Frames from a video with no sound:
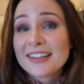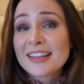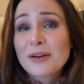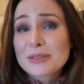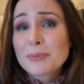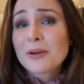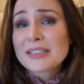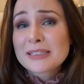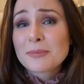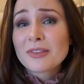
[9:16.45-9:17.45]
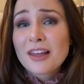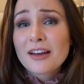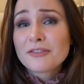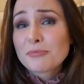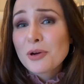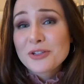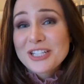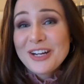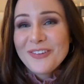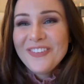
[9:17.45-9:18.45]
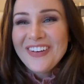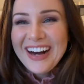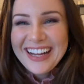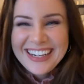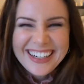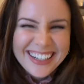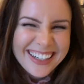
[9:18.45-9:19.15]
that was probably some love potion water.